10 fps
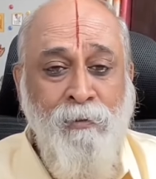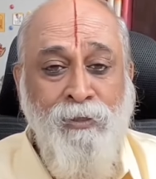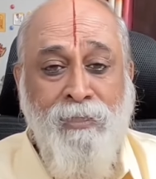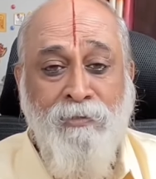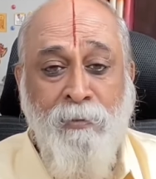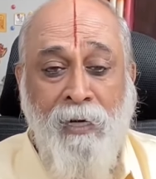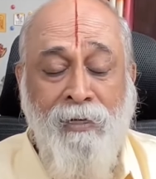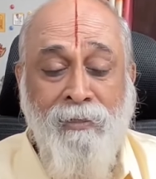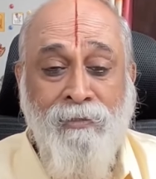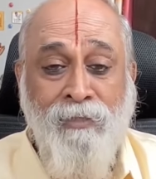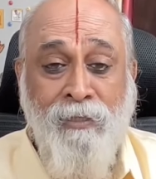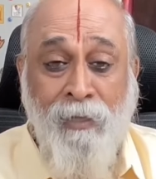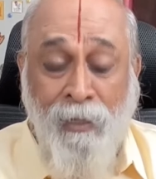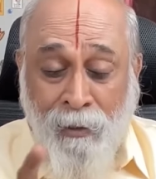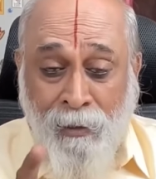Buddha smiled and
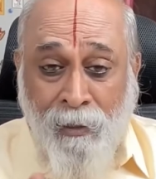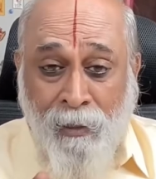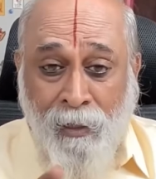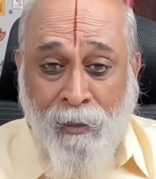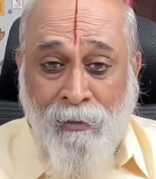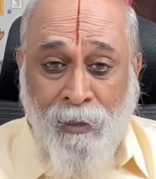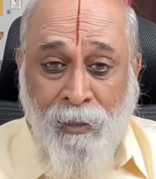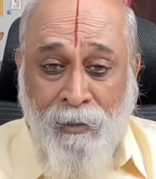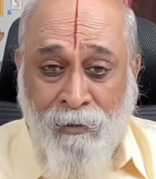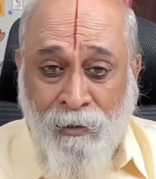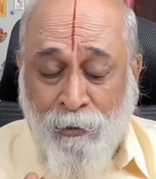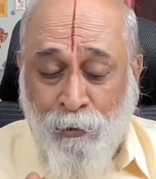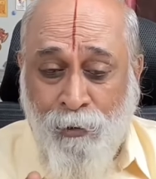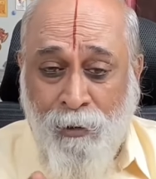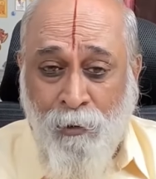said, Ananda, I think
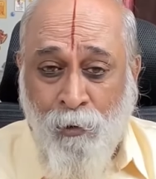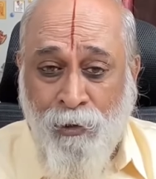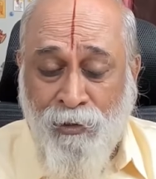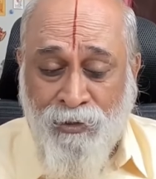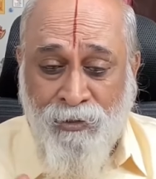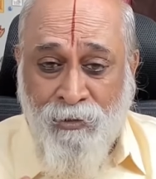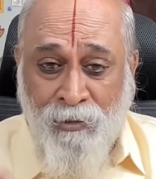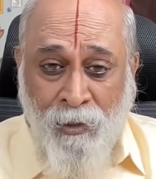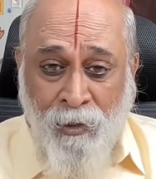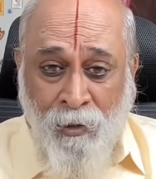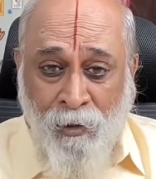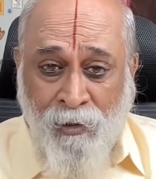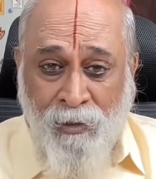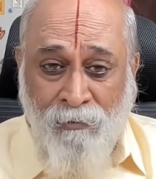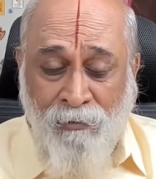you didn't notice.
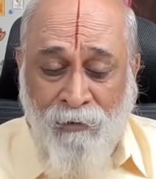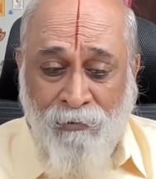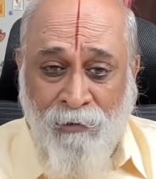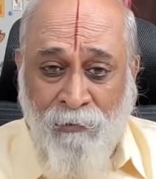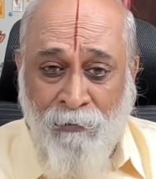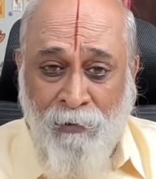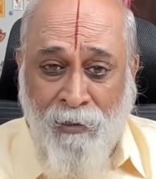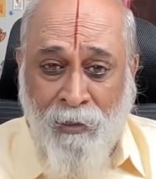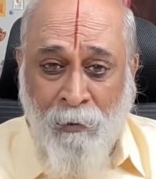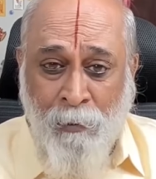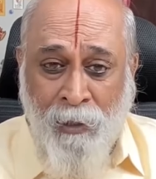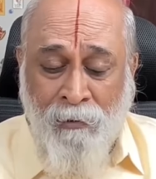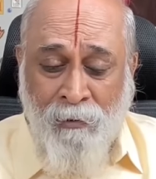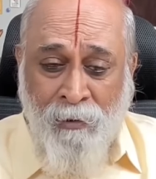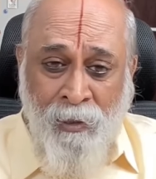On the way when we were
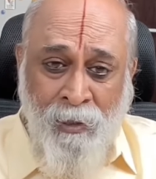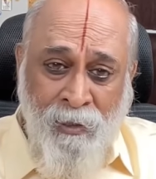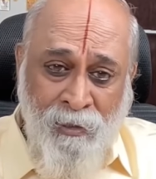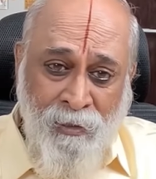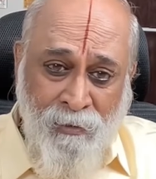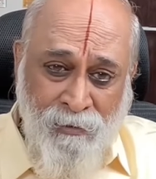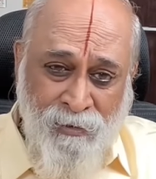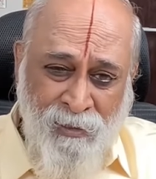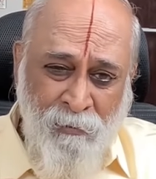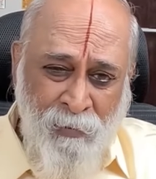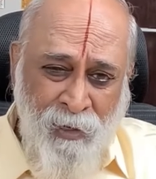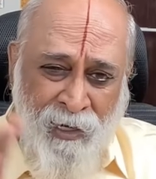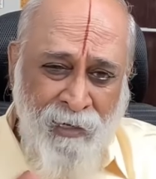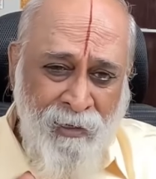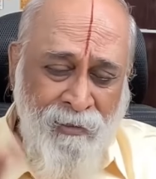coming, some
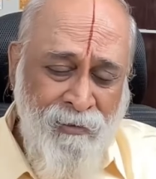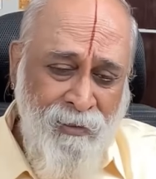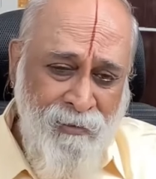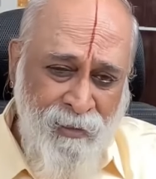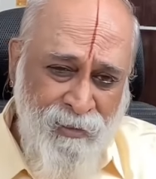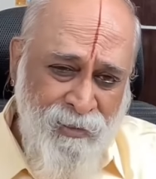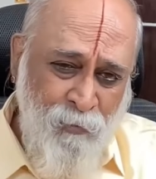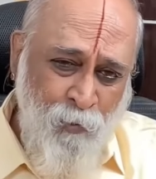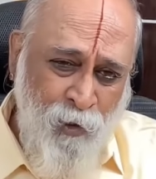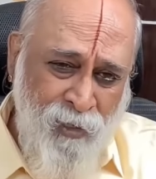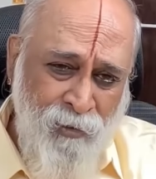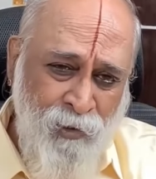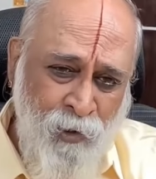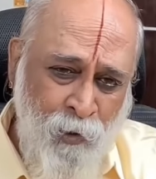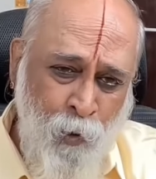rain, I think there is some water
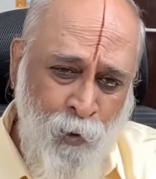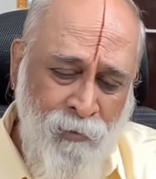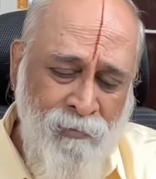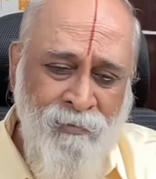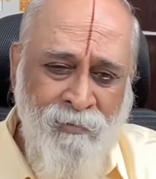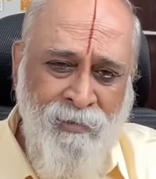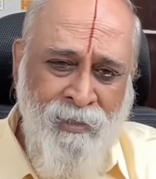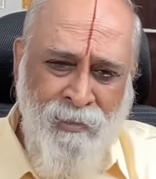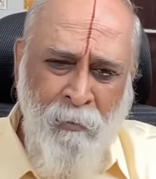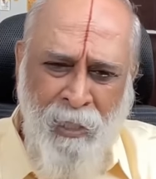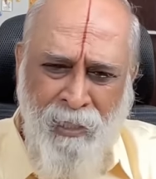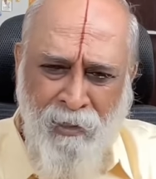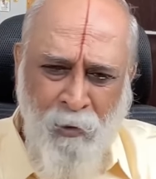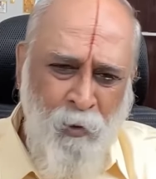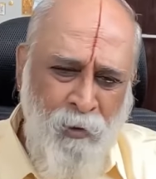on the road. It's a
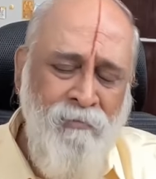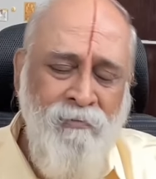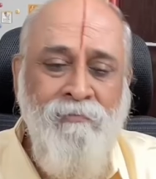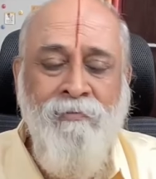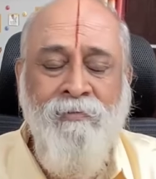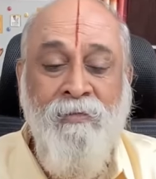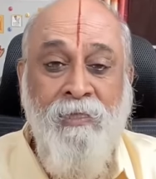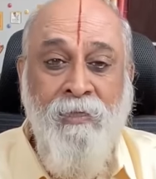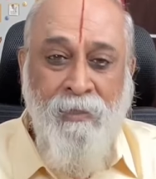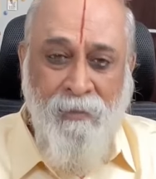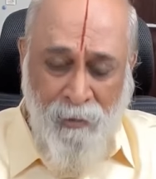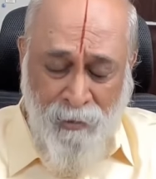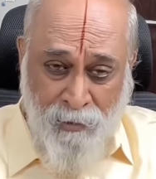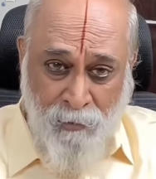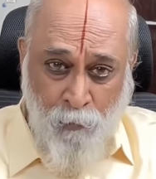muddy road. There
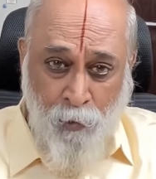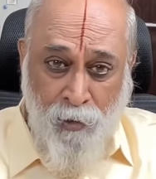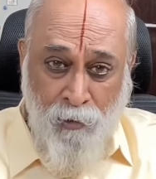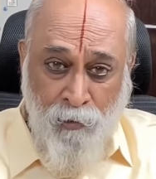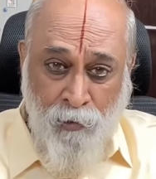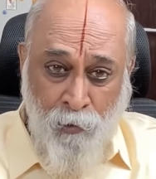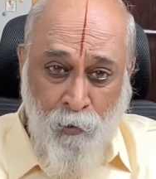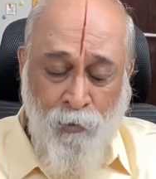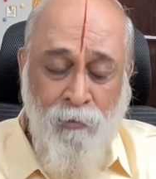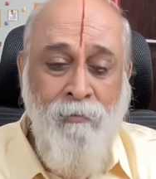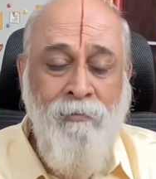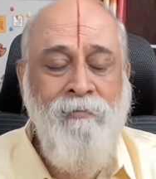is some water on the road.